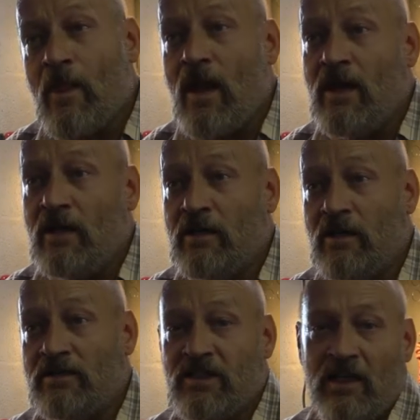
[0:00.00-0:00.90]

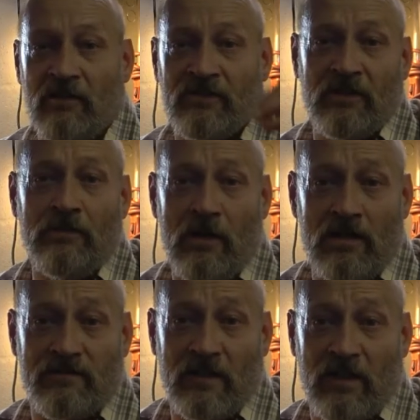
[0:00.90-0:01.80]
And check out the
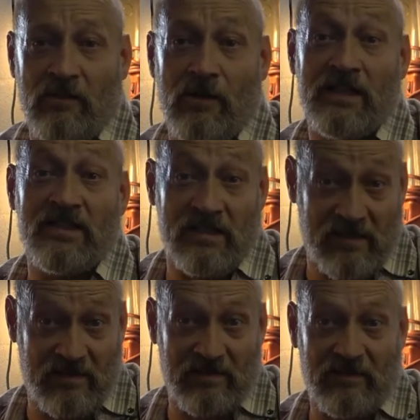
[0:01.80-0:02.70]
goulash video I
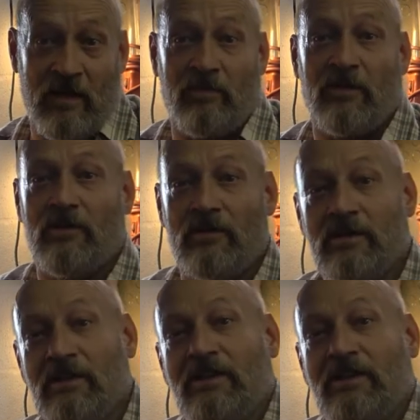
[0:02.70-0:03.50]
just uploaded.